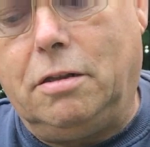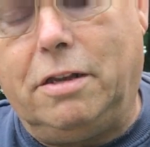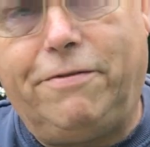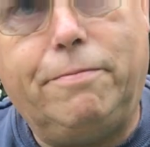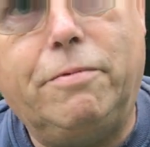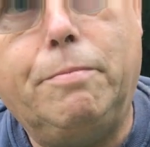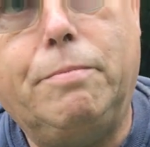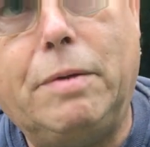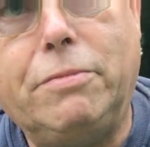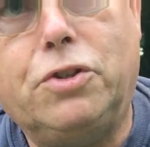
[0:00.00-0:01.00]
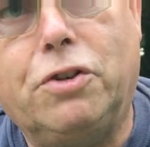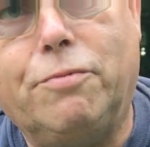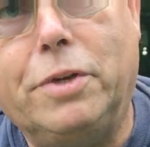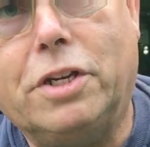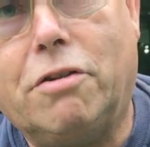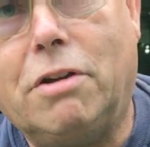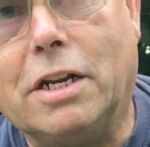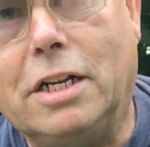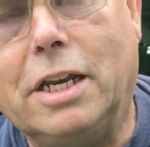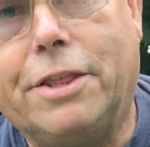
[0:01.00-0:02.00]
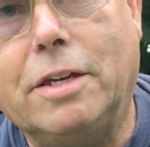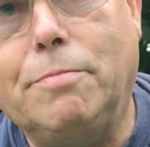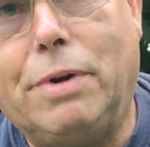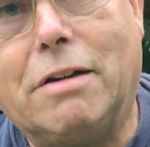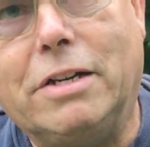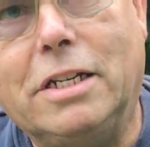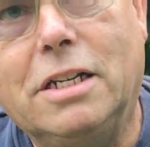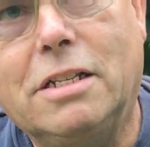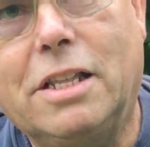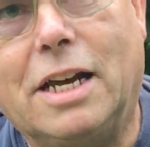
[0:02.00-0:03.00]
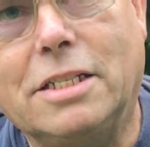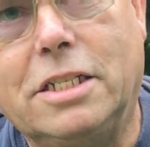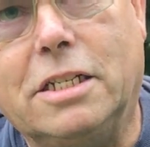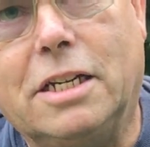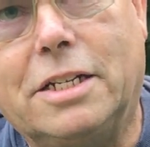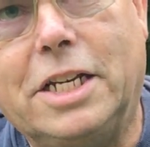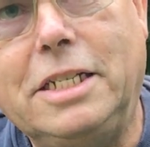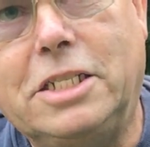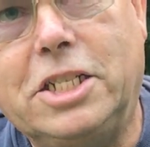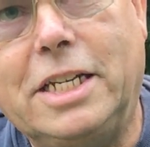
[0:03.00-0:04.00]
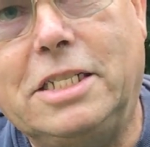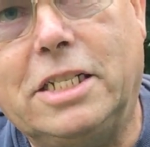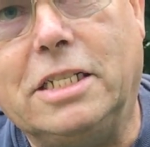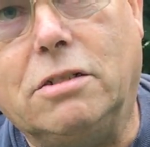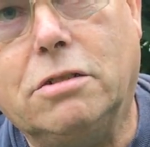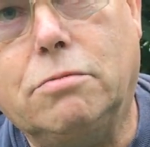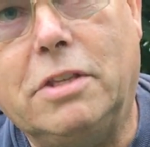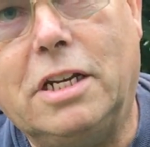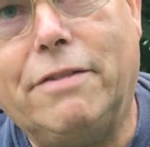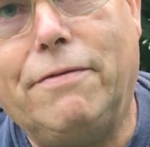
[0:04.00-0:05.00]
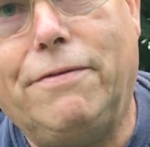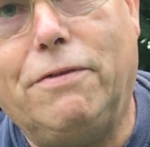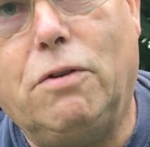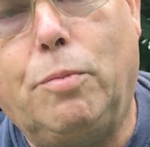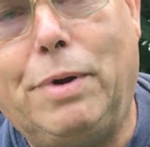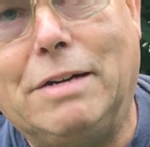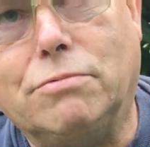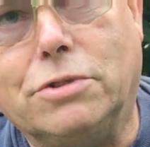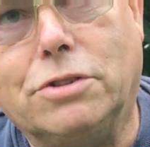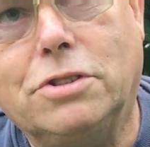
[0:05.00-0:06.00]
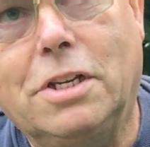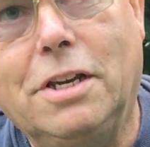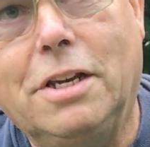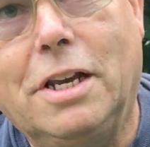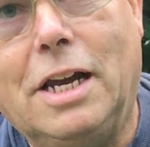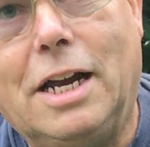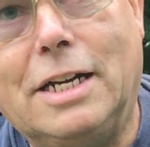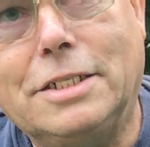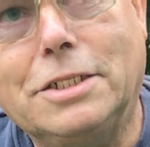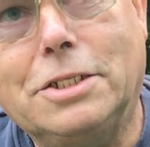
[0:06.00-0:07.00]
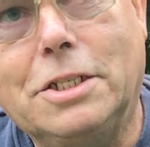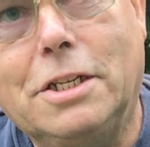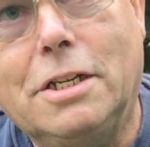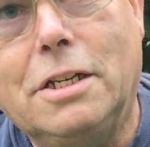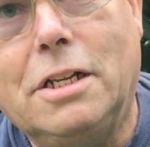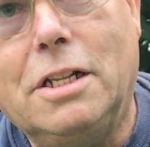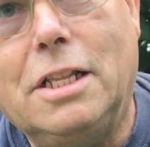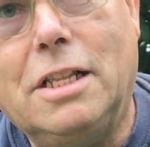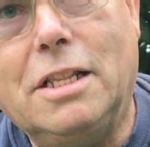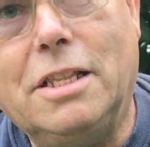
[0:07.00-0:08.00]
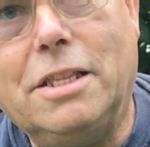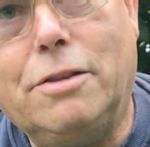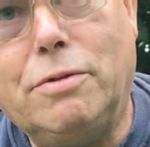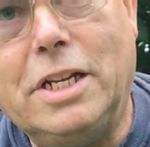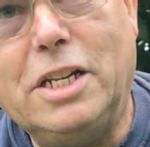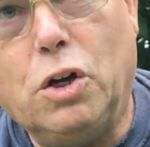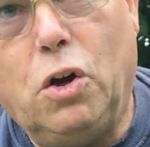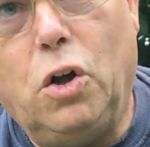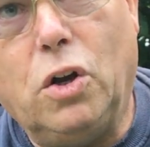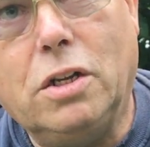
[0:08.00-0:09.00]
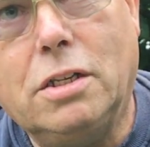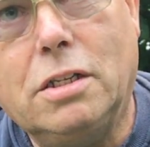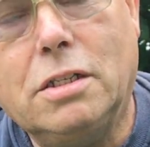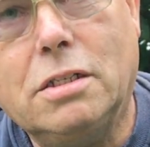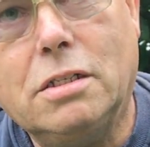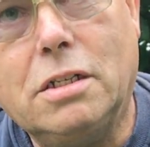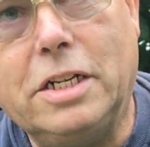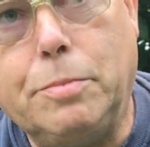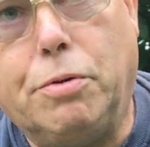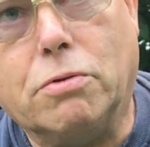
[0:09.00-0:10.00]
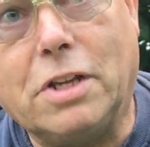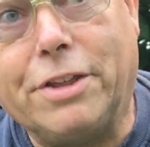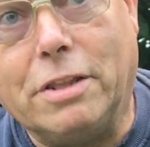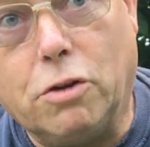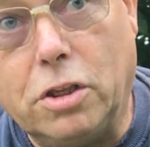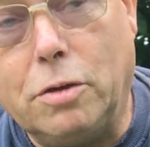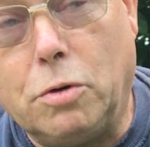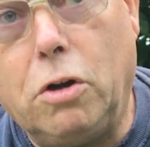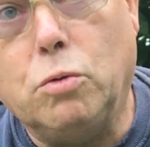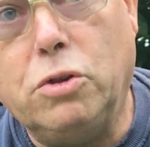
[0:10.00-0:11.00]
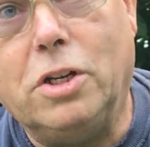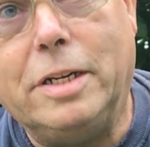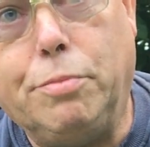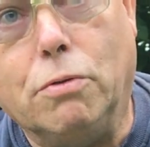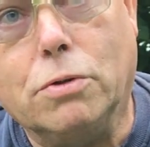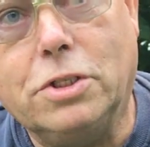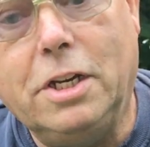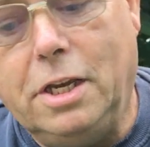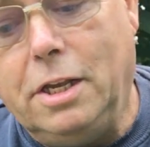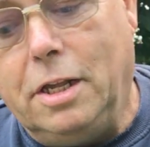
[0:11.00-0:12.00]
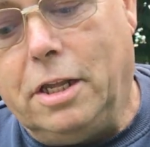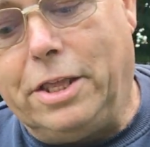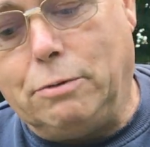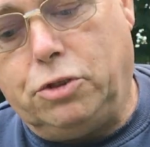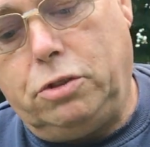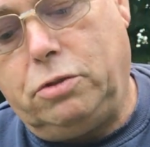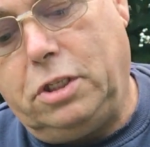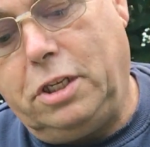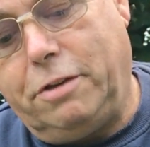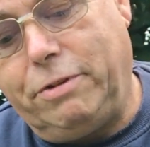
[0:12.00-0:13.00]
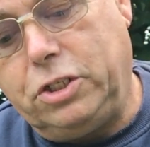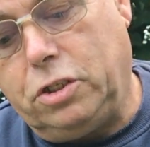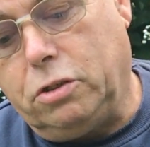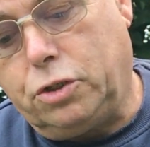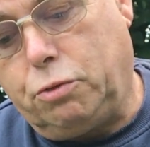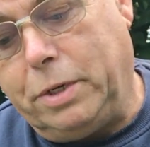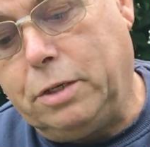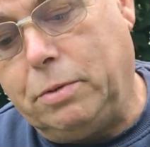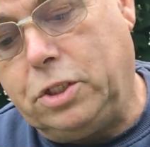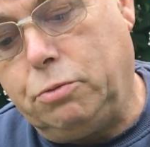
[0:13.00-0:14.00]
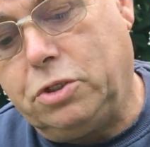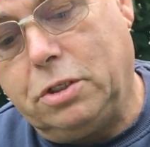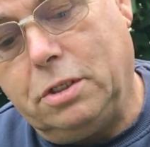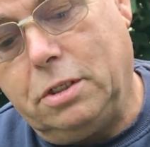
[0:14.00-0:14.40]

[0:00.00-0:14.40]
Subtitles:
if memory serves me correctly, I think Barry that year had 88 eels with 11 4-pounders, and they were nearly all lip hooked. I think they all were lip hooked. And that was using the original twig, which was